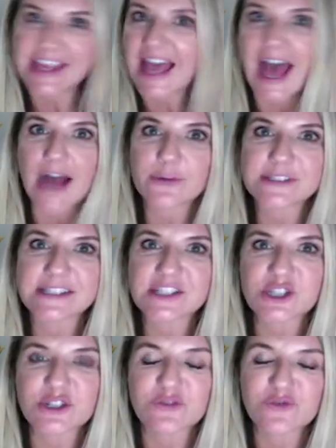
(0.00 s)
the
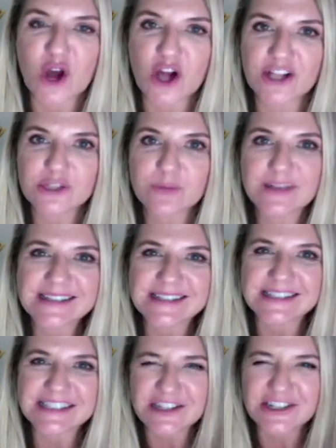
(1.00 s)
acquisition of knowledge,
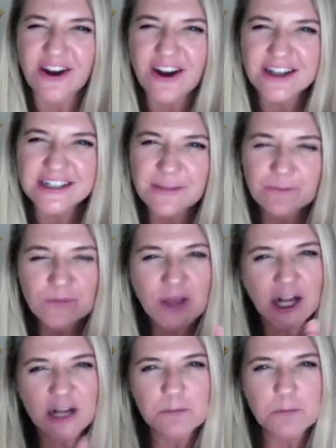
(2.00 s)
because it's not
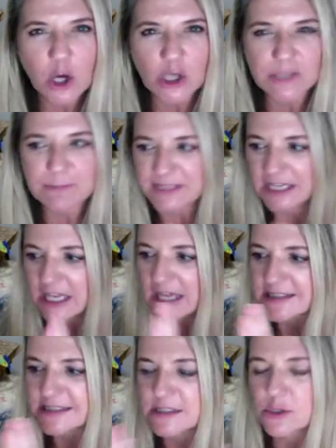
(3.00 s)
a
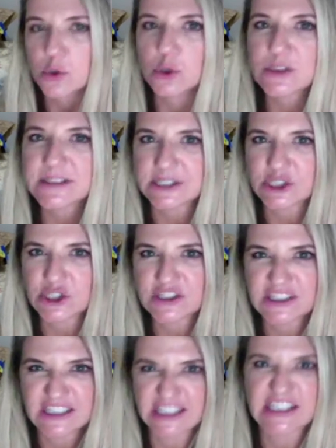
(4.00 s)
compartmentalized school
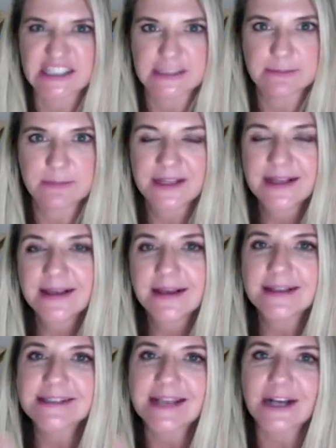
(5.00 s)
system.
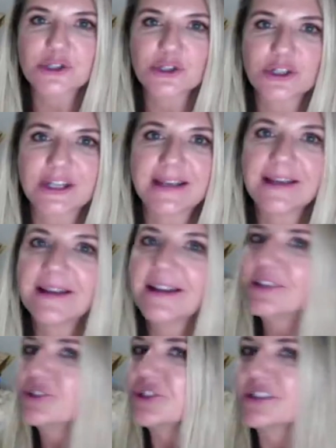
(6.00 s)
It's actually
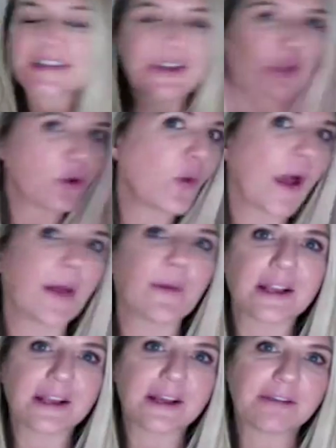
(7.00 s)
just the way
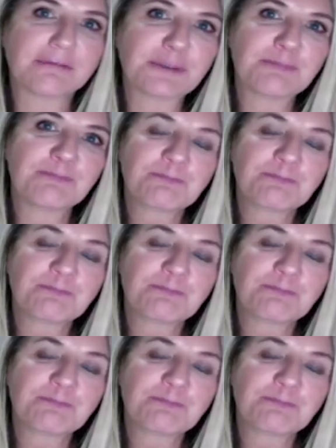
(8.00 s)
we live.